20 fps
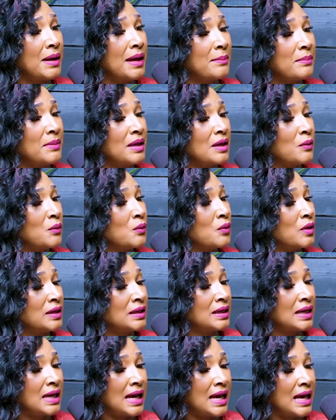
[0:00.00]
met one
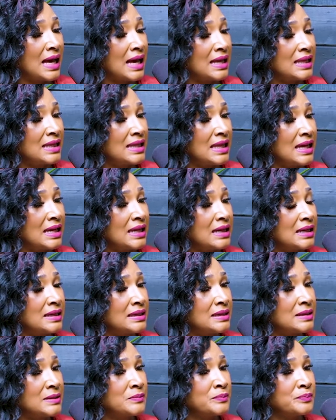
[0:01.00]
guy that
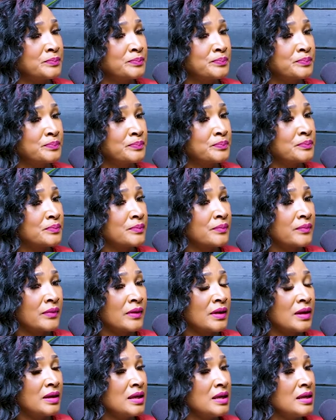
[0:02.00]
um,
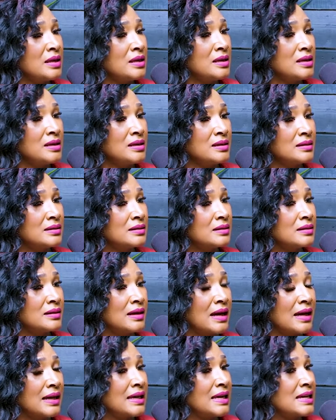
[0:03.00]
he,
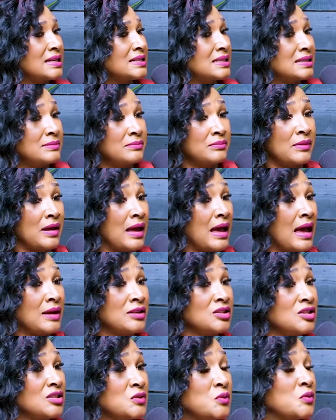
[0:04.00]
I guess I
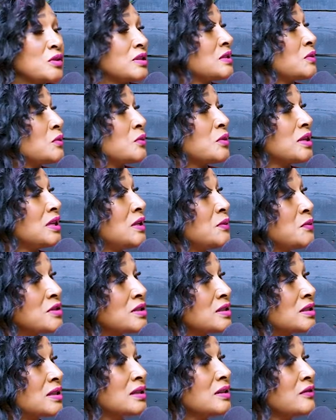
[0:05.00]
just wasn't what he was
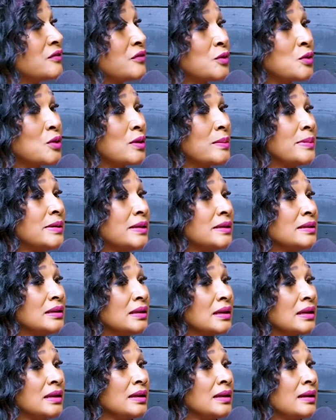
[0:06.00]
looking for, but
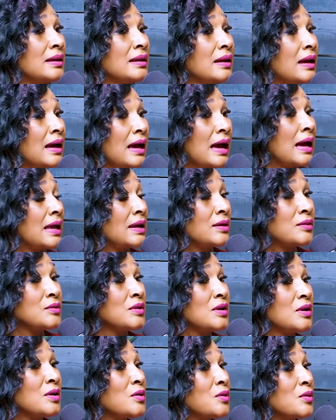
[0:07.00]
I, I don't
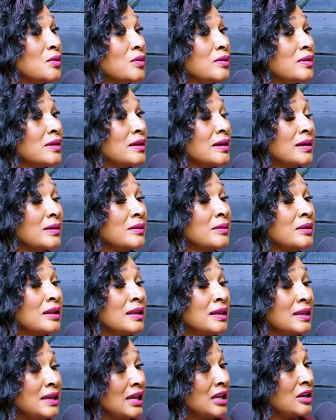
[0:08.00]
know.
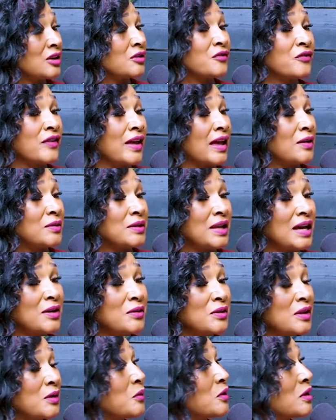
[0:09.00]
And later found out
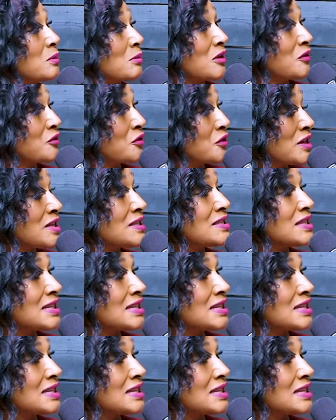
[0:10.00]
that one of my friends had